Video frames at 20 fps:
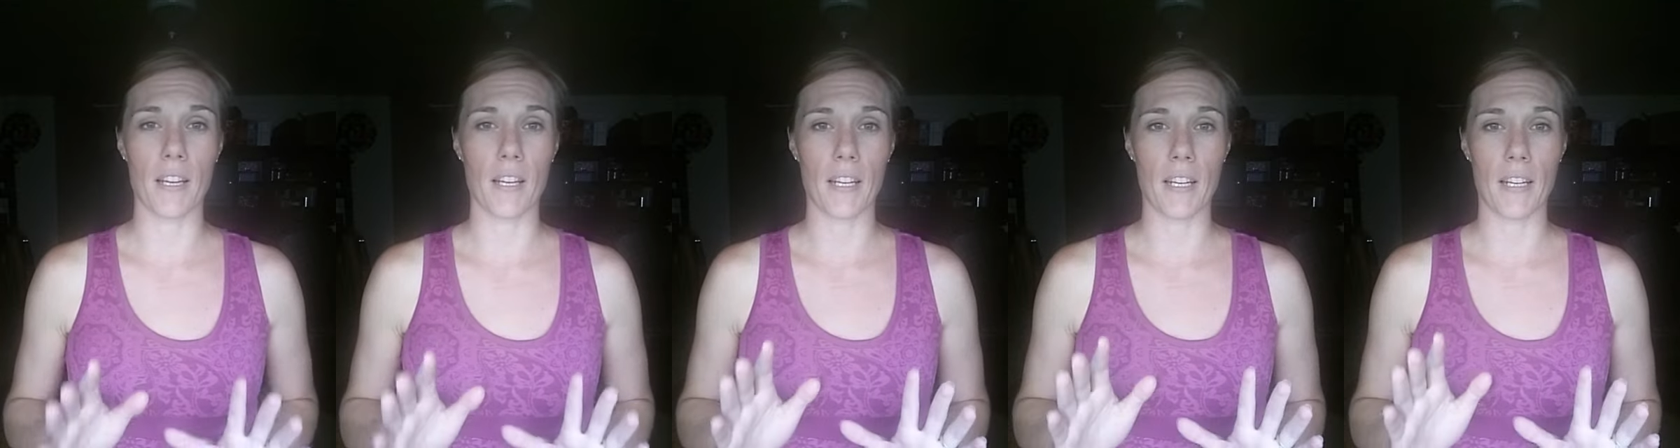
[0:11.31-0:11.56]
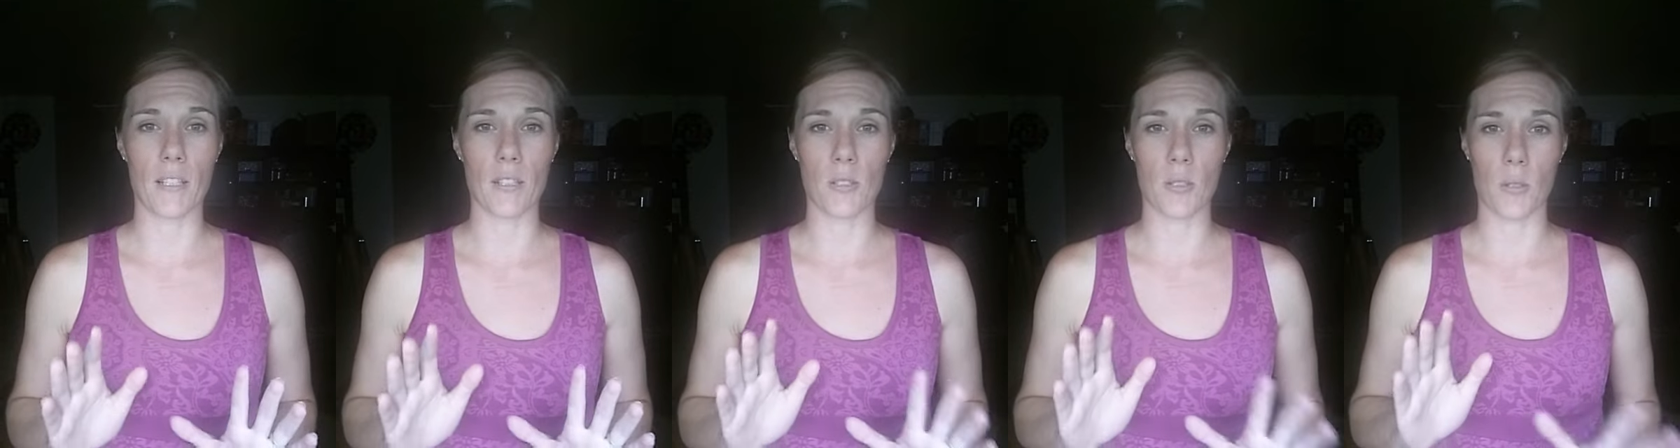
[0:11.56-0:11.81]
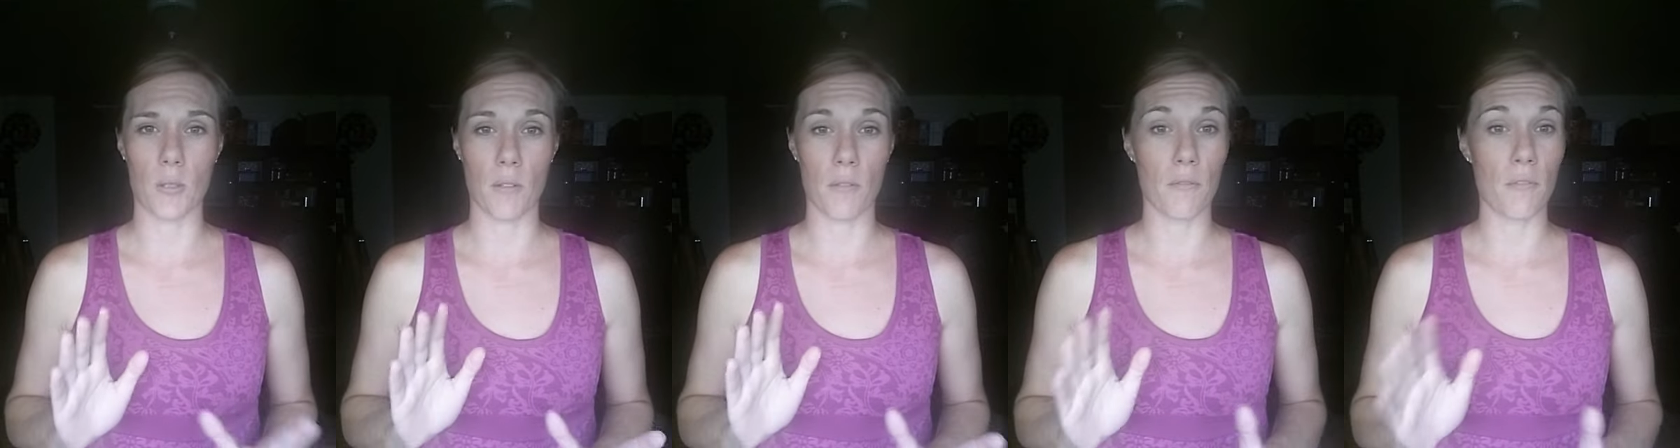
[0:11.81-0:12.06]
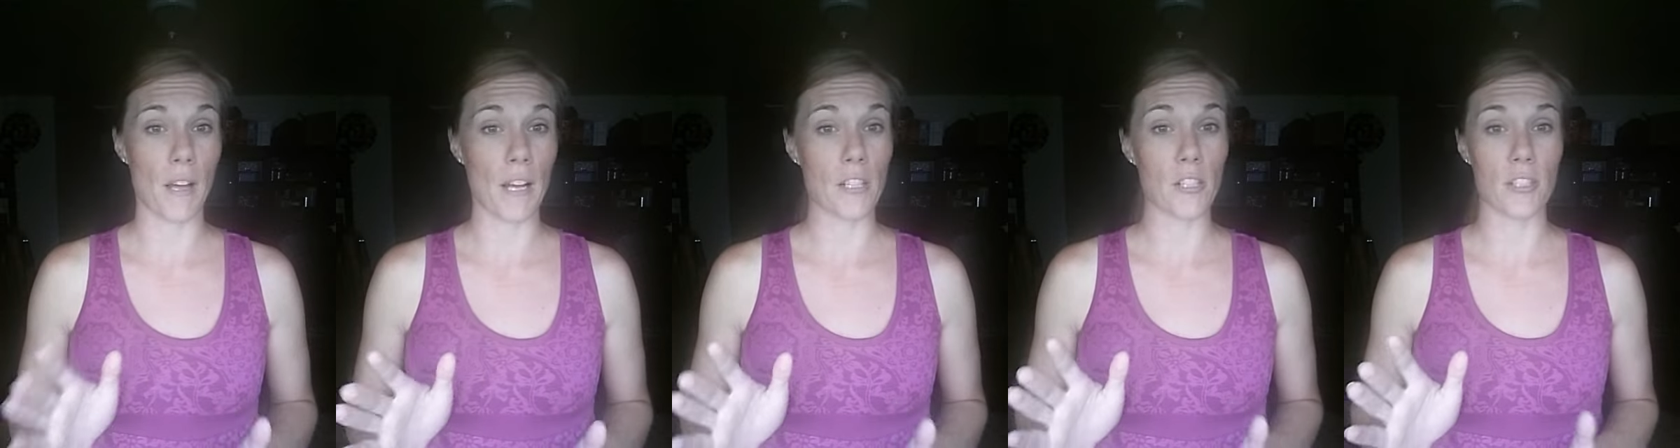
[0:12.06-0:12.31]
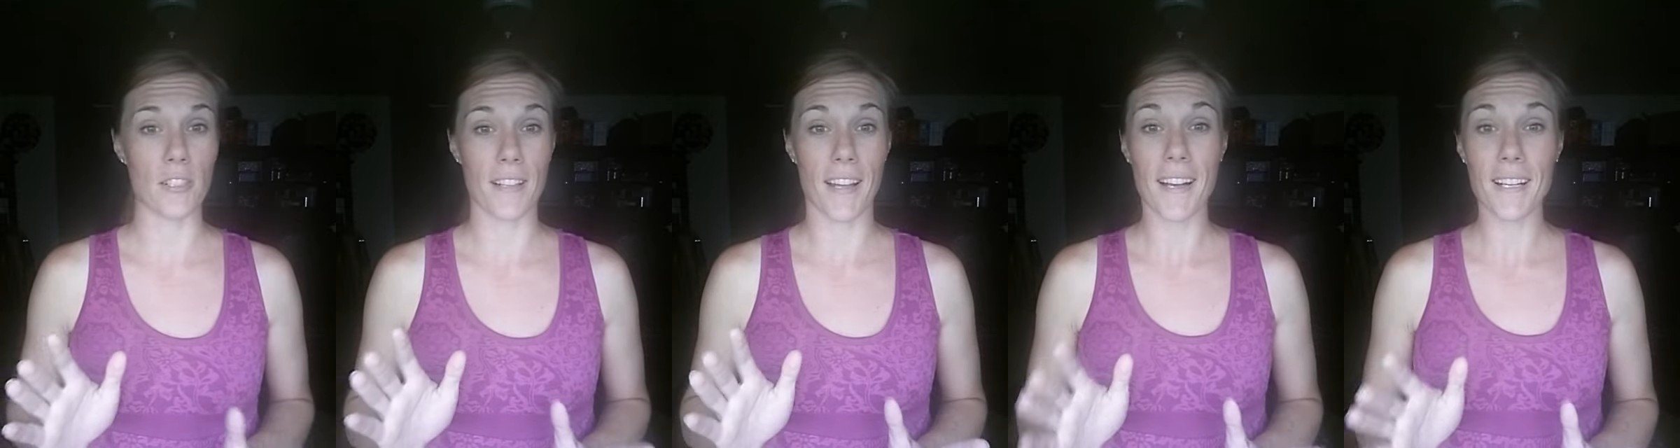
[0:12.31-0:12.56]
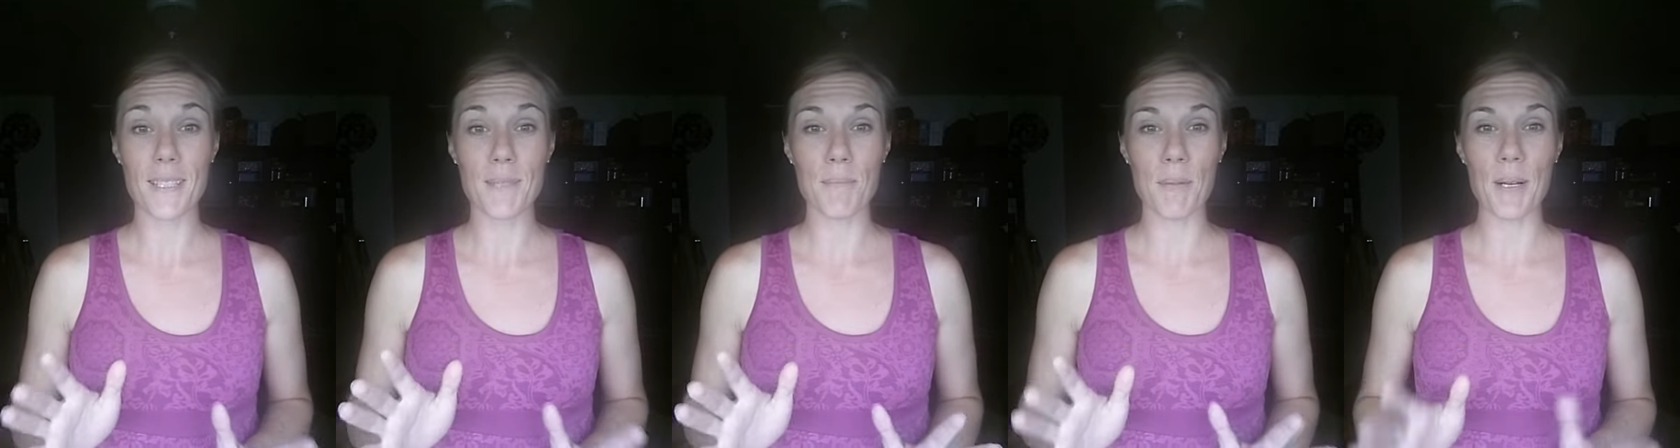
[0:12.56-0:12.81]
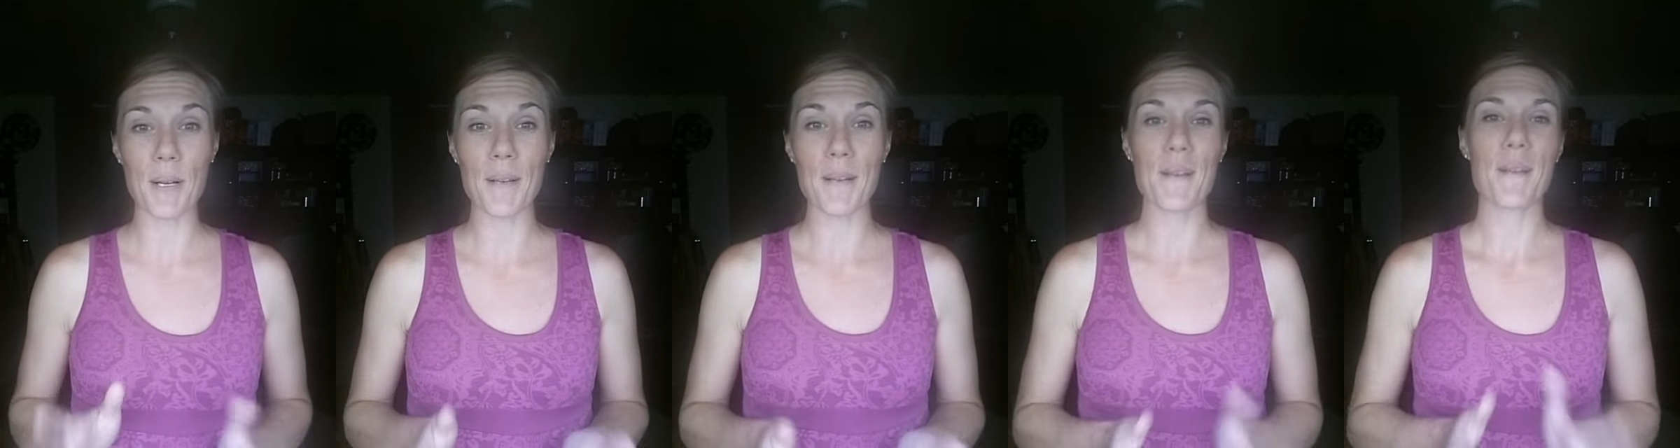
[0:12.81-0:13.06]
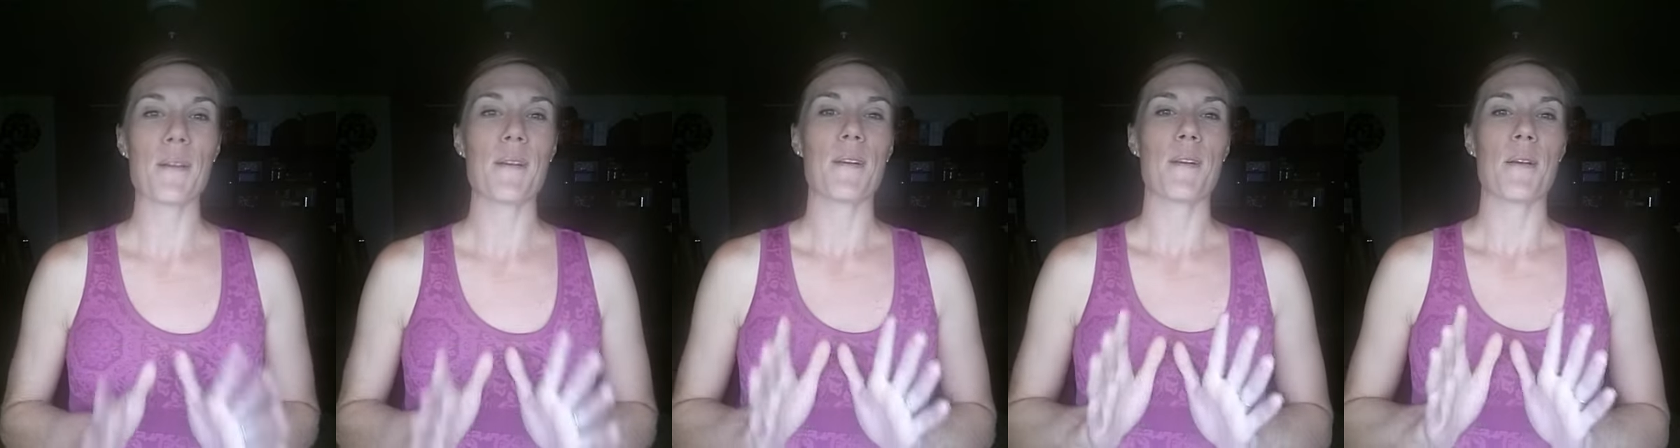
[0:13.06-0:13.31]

any sort of fashion expert.